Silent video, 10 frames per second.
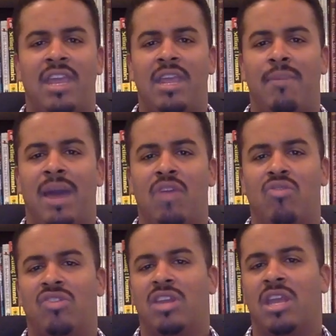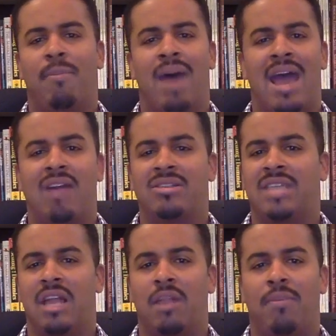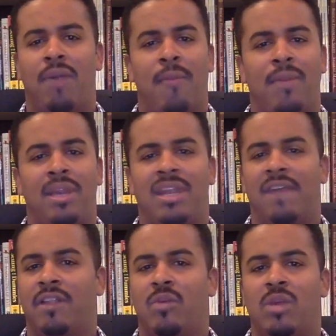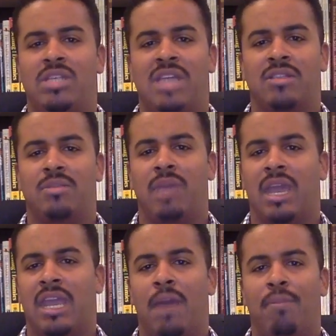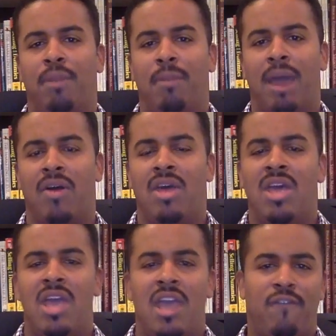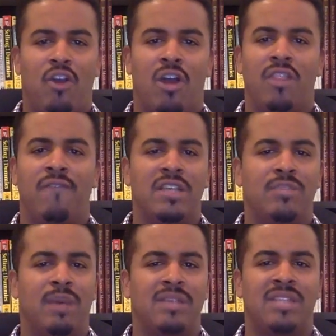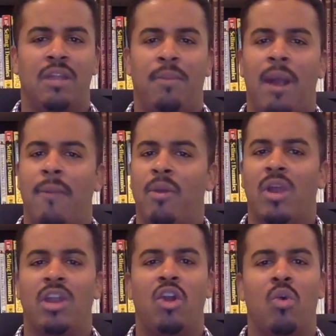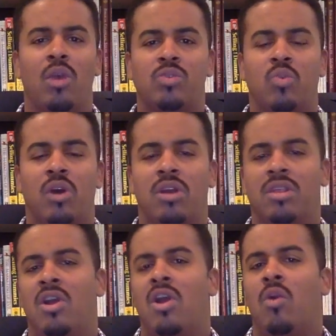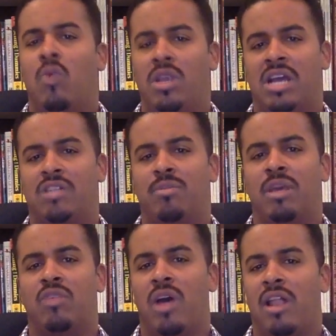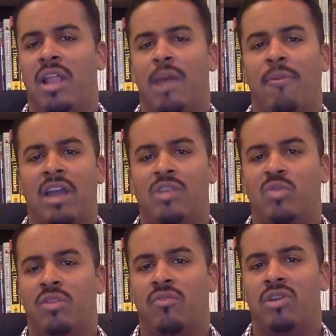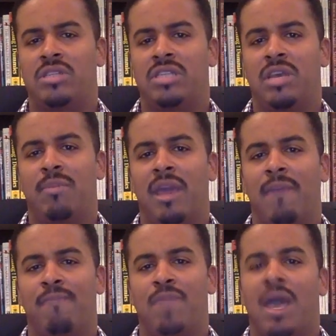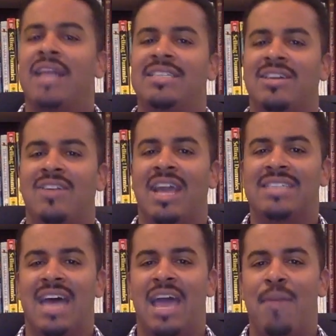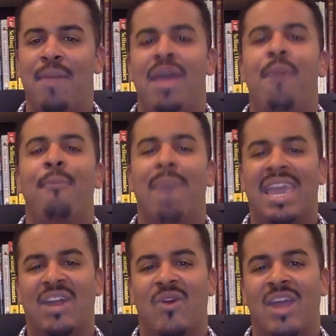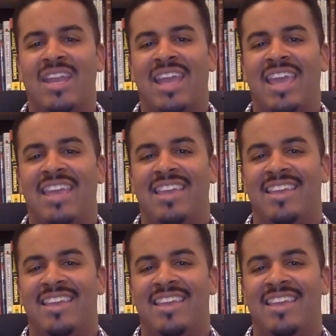anybody who's looking to buy or sell a property, definitely reach out to me. I can help them out. If you're on the fence about selling your property, want to know what it's worth, reach out to me as well, and I'll provide you with a free CMA. Until next time, make it a great day.